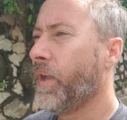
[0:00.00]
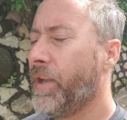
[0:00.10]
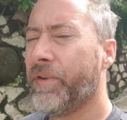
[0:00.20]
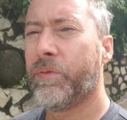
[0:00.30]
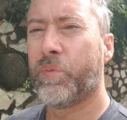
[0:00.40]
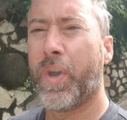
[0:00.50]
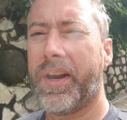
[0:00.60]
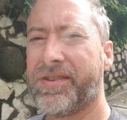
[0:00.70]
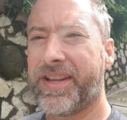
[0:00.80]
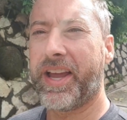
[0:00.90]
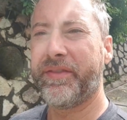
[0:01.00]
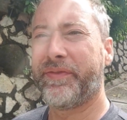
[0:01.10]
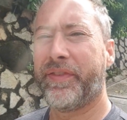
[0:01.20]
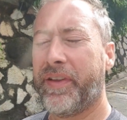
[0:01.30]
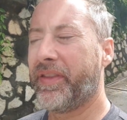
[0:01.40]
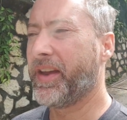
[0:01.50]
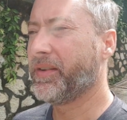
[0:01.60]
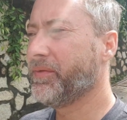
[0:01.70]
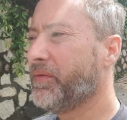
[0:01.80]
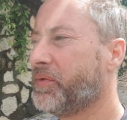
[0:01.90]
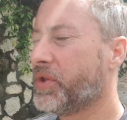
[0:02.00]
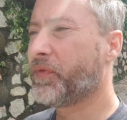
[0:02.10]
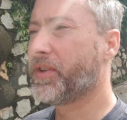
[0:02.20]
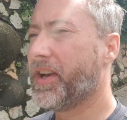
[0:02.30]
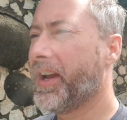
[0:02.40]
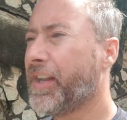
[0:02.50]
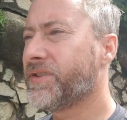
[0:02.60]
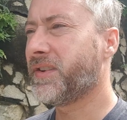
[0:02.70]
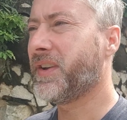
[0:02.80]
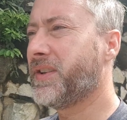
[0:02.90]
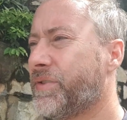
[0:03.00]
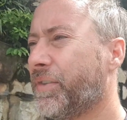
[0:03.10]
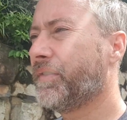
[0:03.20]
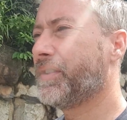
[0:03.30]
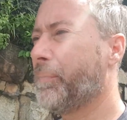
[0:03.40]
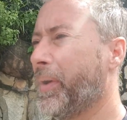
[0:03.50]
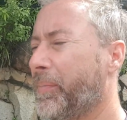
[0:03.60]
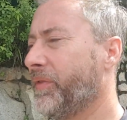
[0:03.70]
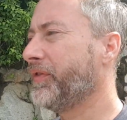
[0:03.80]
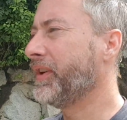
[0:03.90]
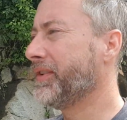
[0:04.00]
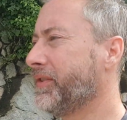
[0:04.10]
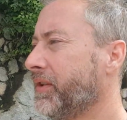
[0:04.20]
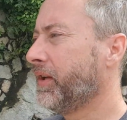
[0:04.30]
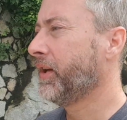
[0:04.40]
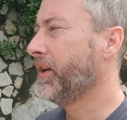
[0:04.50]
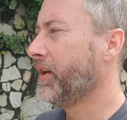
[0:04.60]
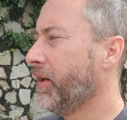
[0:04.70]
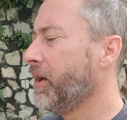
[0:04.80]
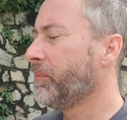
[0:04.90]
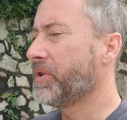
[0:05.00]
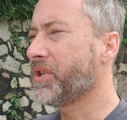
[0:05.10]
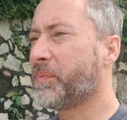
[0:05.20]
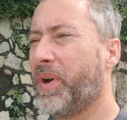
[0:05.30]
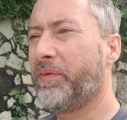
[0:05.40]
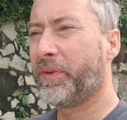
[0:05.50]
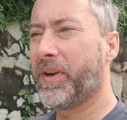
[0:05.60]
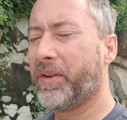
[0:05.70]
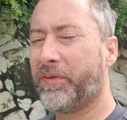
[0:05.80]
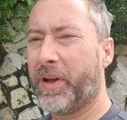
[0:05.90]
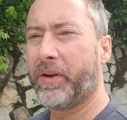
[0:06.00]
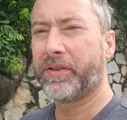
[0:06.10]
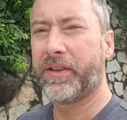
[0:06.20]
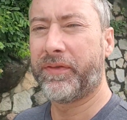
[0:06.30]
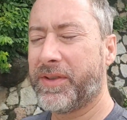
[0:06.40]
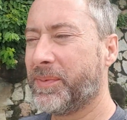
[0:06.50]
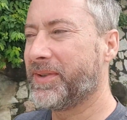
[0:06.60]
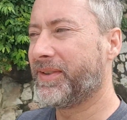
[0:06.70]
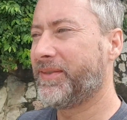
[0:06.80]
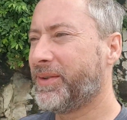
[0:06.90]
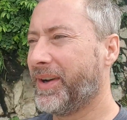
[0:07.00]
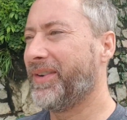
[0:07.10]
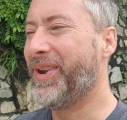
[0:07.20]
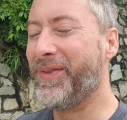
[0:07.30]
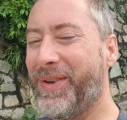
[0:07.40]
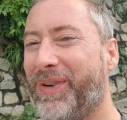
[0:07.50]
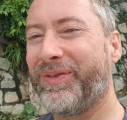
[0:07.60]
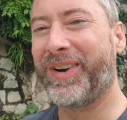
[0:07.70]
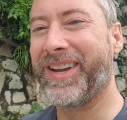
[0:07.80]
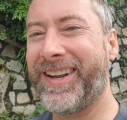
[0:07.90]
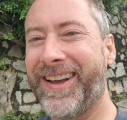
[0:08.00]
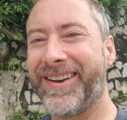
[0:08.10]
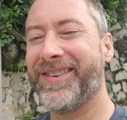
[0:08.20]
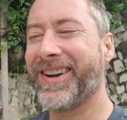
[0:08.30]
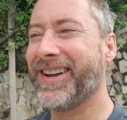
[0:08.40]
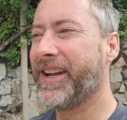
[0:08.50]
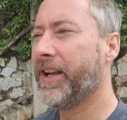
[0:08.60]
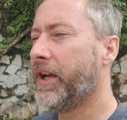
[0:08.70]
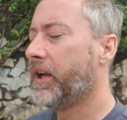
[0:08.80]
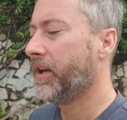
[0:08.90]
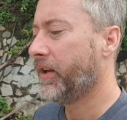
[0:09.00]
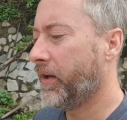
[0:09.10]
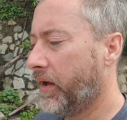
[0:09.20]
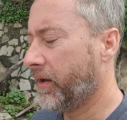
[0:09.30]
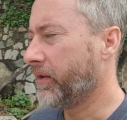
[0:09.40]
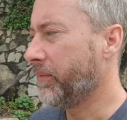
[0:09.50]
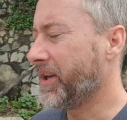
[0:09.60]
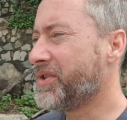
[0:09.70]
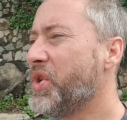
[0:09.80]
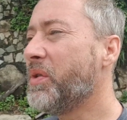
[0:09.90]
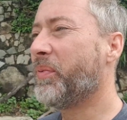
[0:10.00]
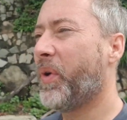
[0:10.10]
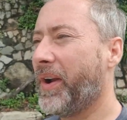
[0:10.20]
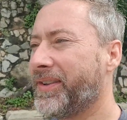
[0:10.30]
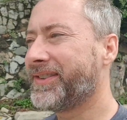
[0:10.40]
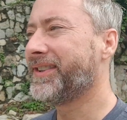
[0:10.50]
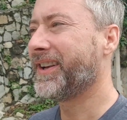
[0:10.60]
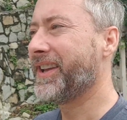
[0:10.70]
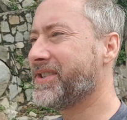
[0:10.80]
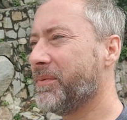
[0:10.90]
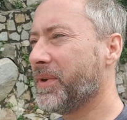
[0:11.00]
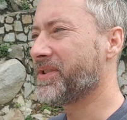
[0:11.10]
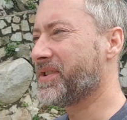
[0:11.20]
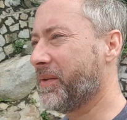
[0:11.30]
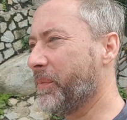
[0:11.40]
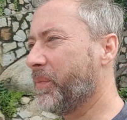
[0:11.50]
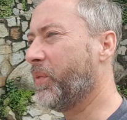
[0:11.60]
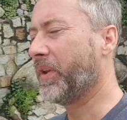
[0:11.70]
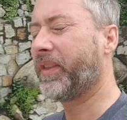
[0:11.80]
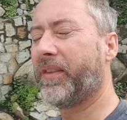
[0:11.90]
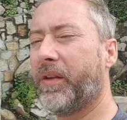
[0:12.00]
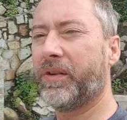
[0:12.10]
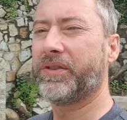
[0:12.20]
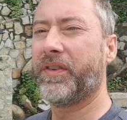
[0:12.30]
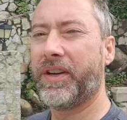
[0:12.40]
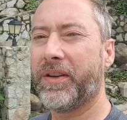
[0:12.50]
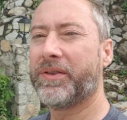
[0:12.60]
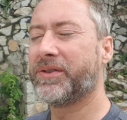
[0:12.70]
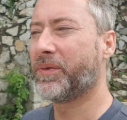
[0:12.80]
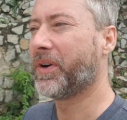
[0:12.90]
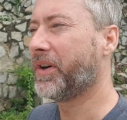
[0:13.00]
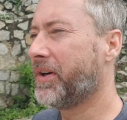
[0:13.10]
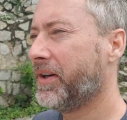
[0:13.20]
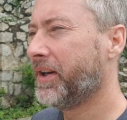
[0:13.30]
even what is life thing, just for today, because I've had sort of some epiphanies. But just briefly on the flat earth stuff, there's been quite a few people freaking out about it. The main 2 points, in case you missed them, with those videos were